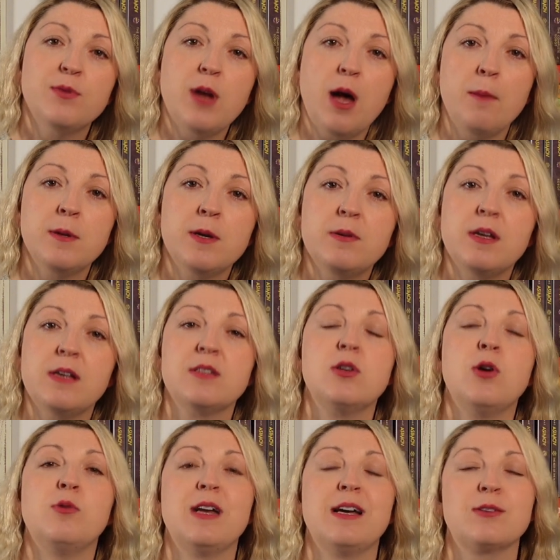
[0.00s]
phenomenon is
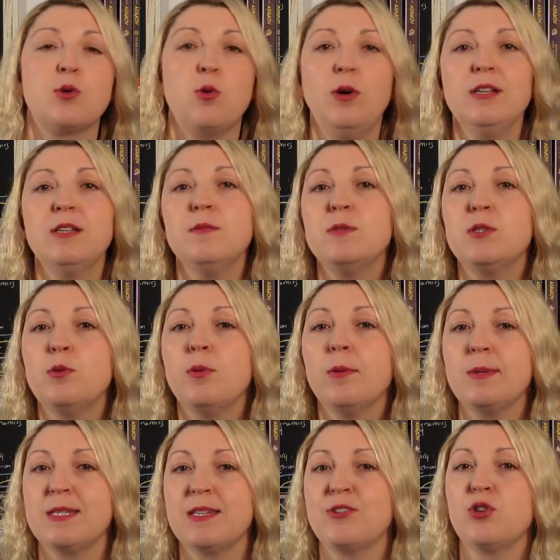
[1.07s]
known as quantum
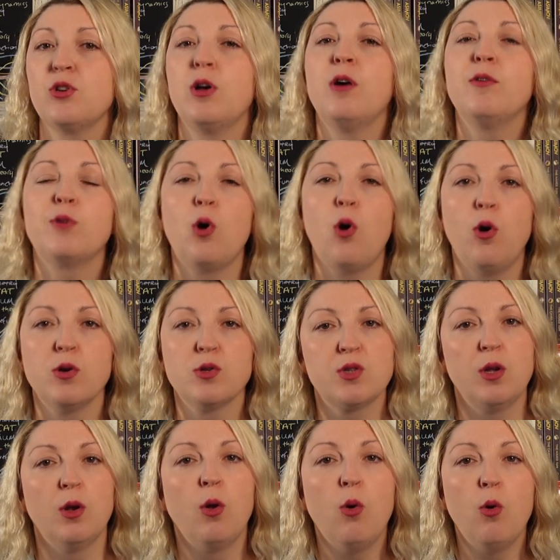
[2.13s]
superposition of
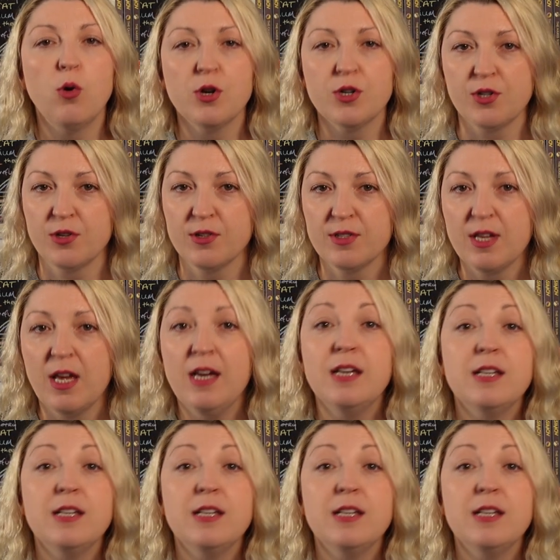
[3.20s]
causal orders,